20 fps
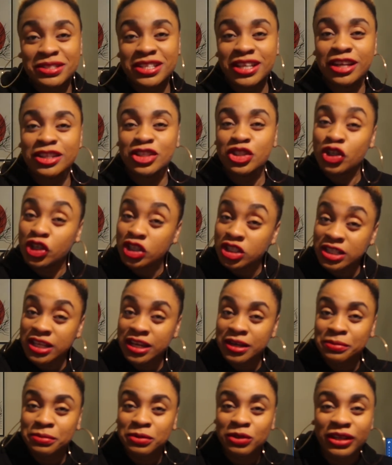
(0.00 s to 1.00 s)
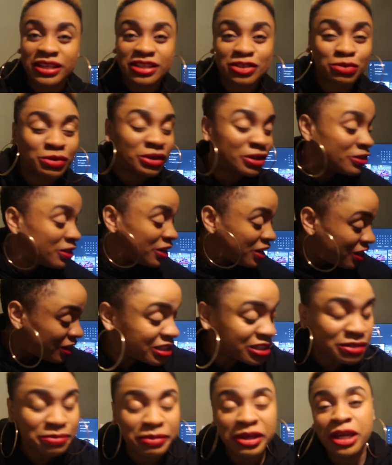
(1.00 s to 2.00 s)
they are sustainable as well.
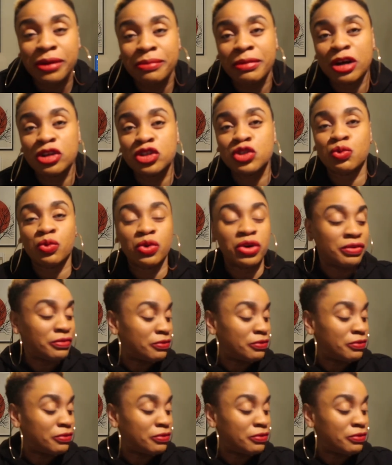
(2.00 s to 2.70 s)
This Mickey Mouse one,